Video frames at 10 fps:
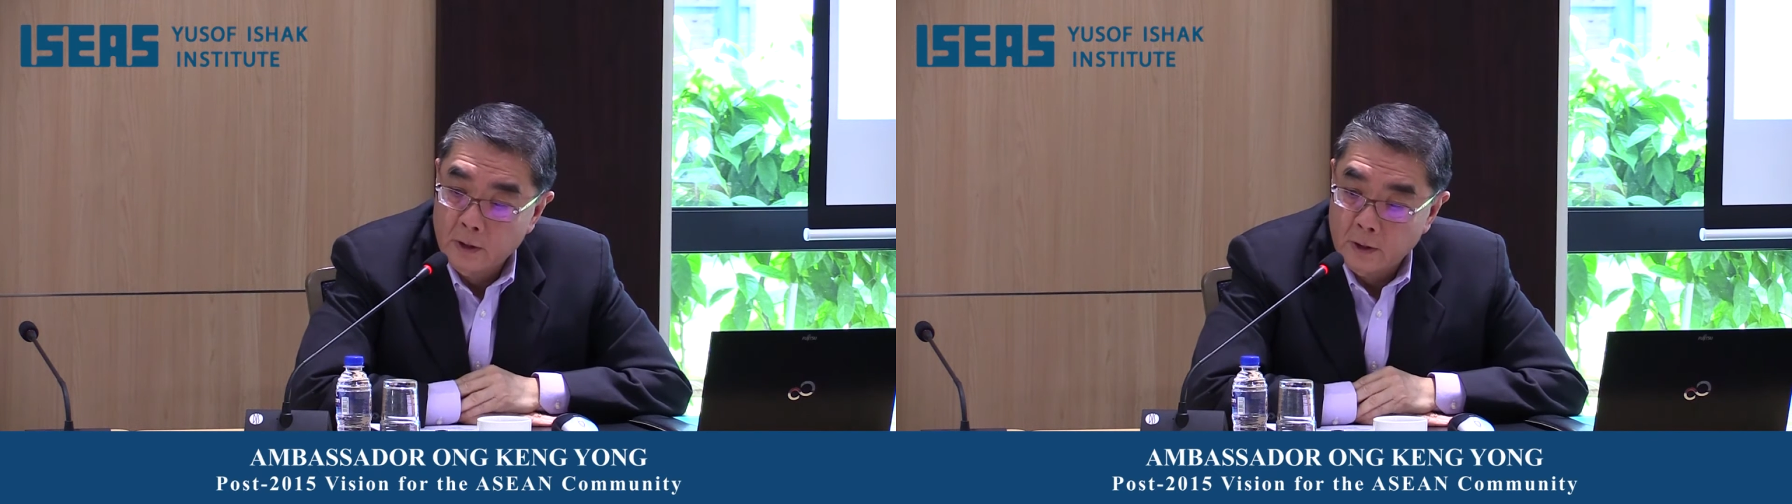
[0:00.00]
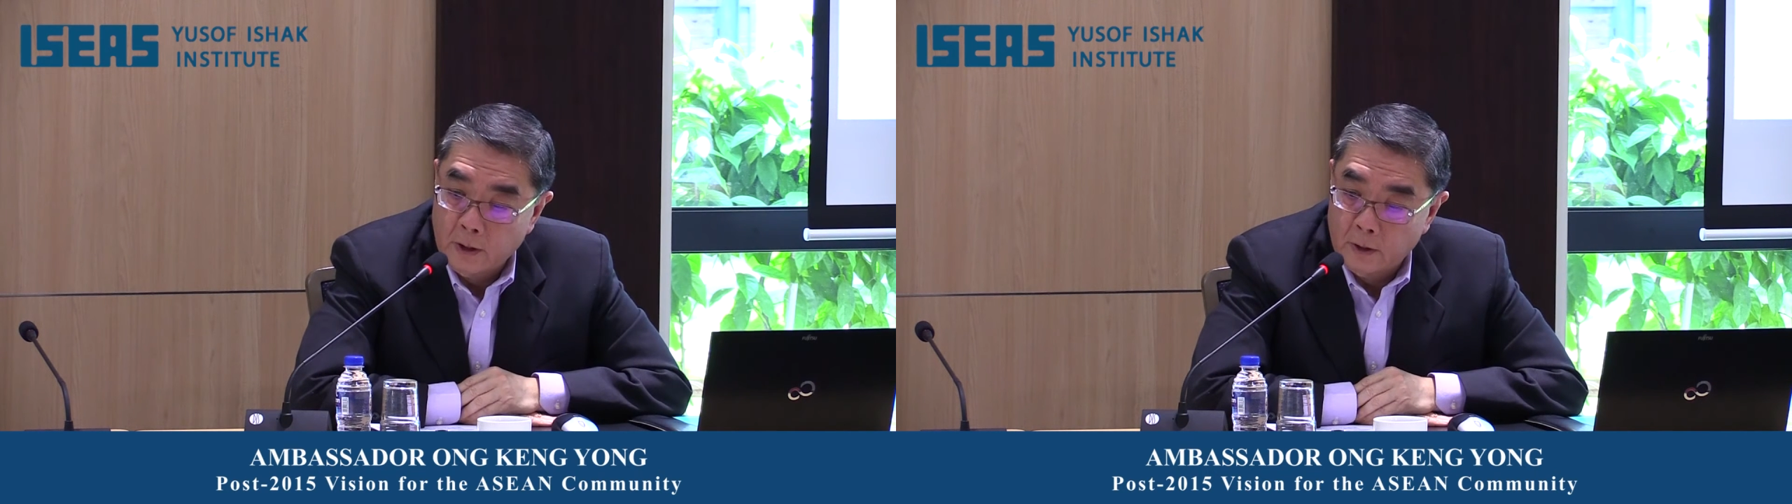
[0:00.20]

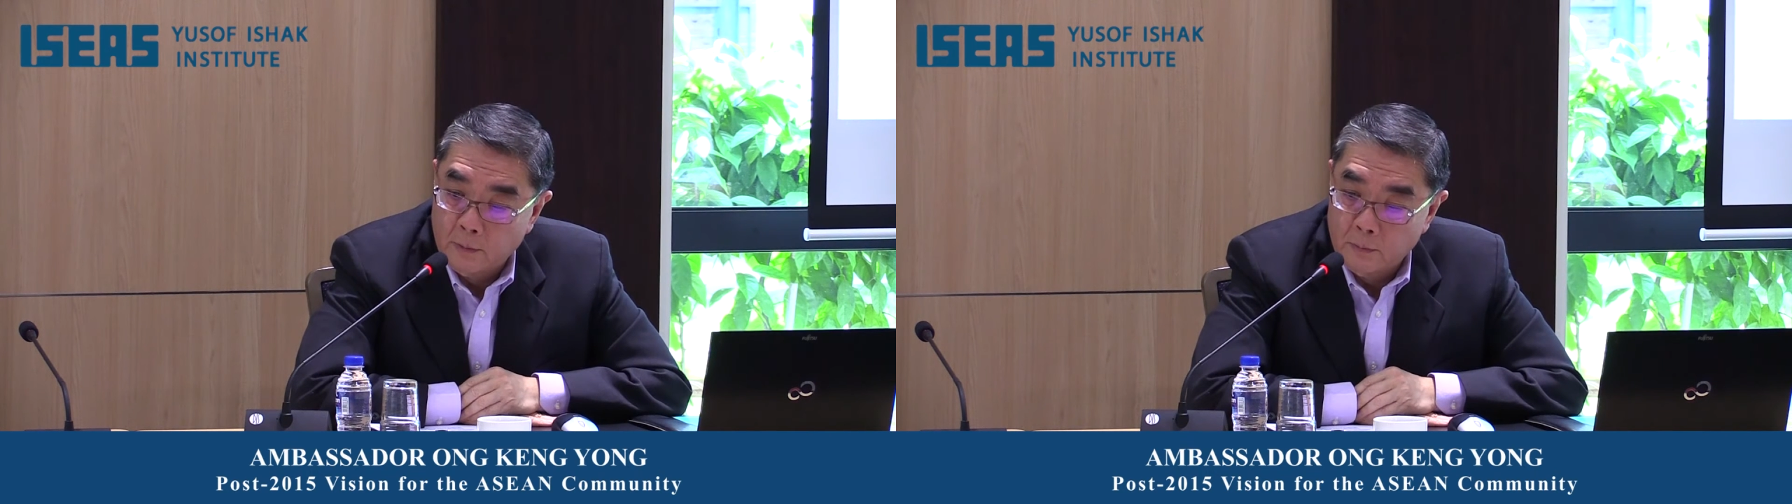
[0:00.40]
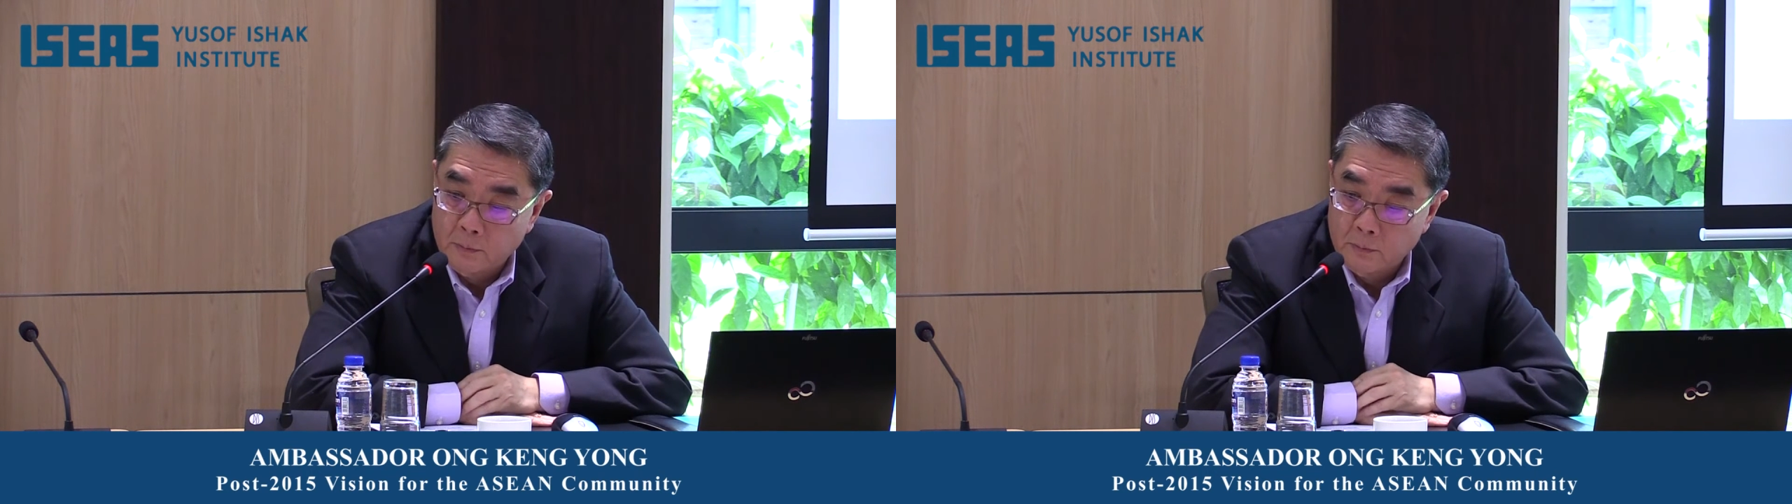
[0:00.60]
Yeah,
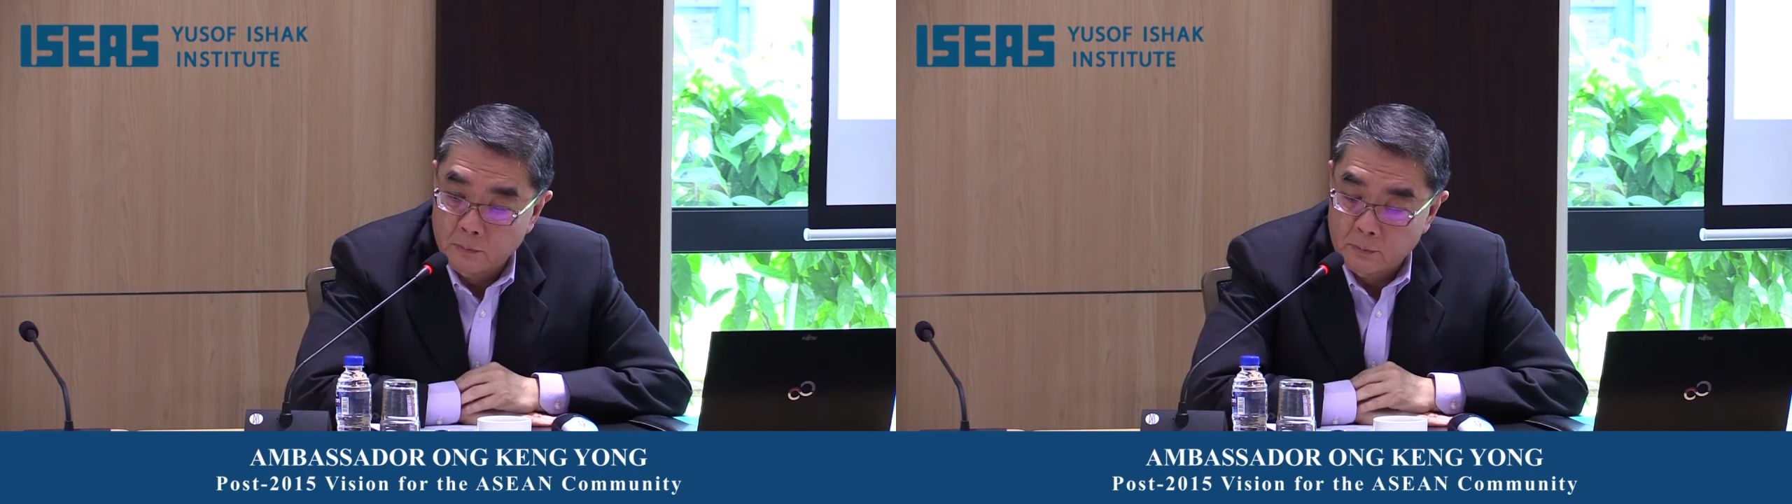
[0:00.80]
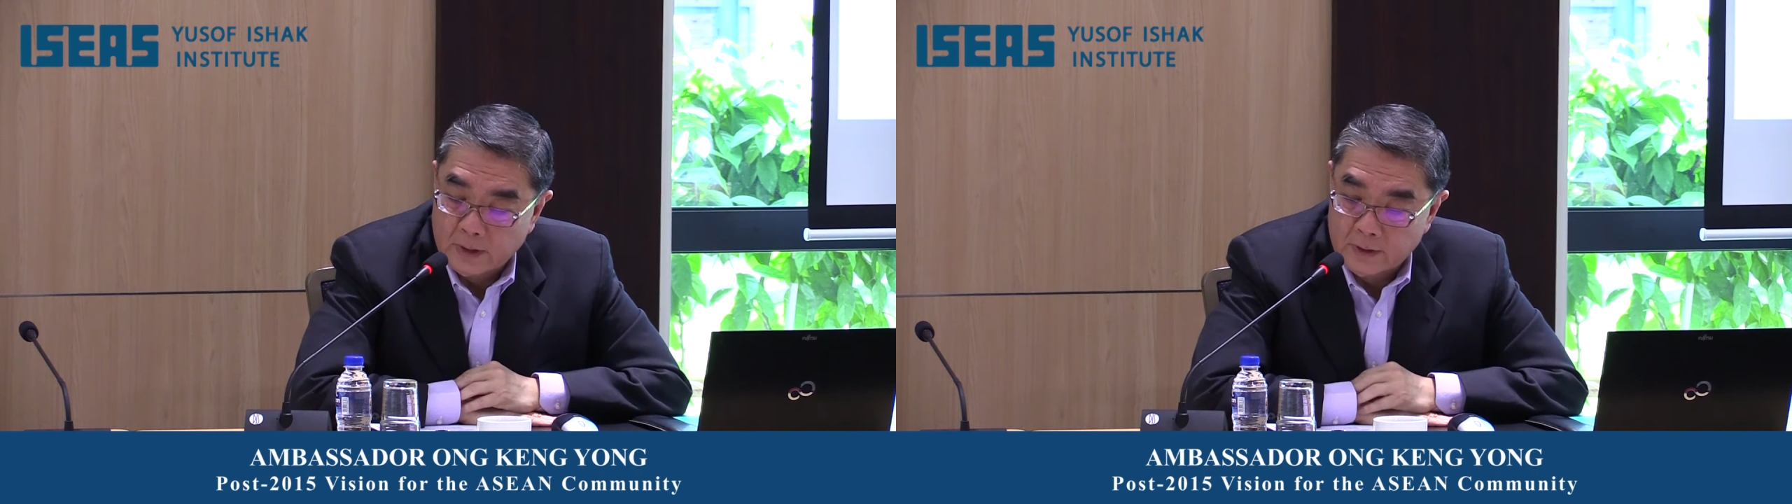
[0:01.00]

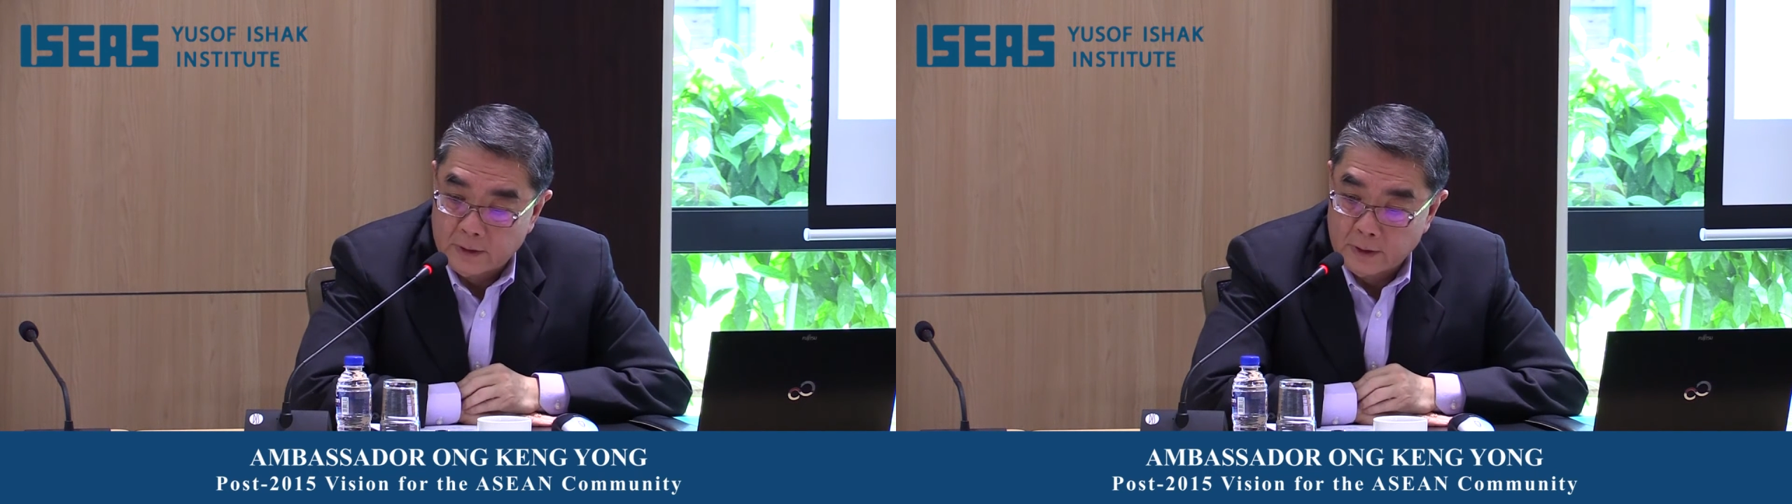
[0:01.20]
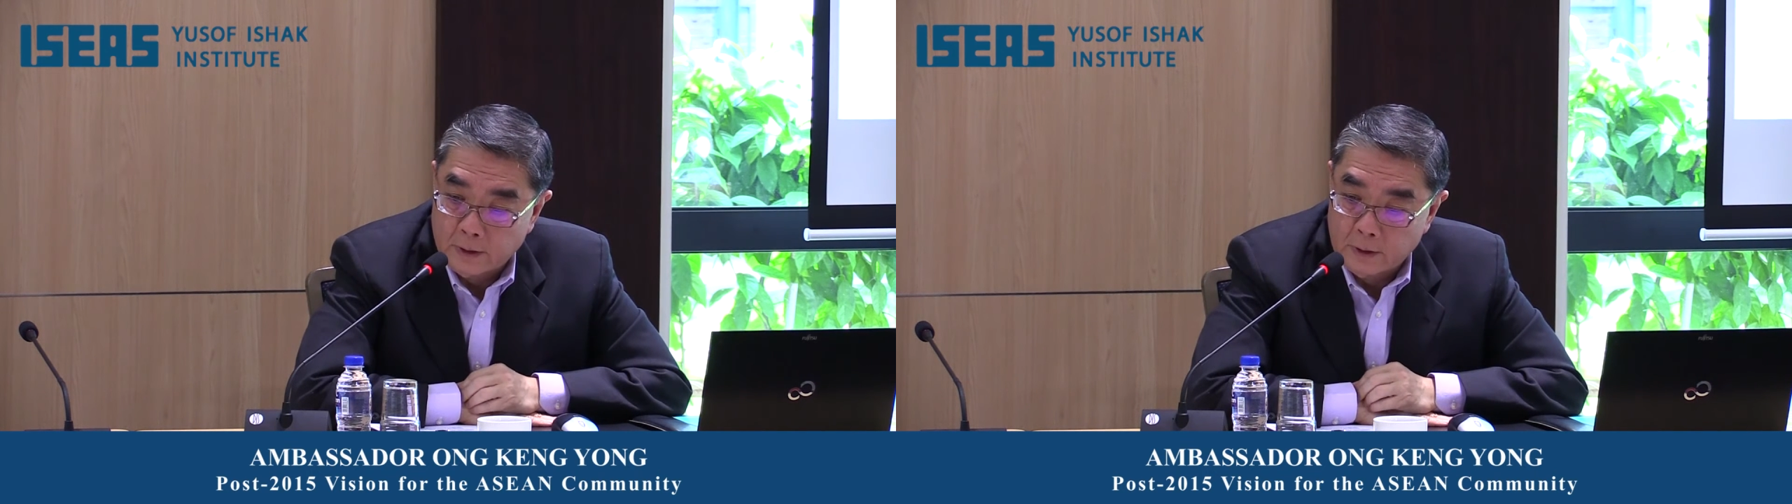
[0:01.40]
but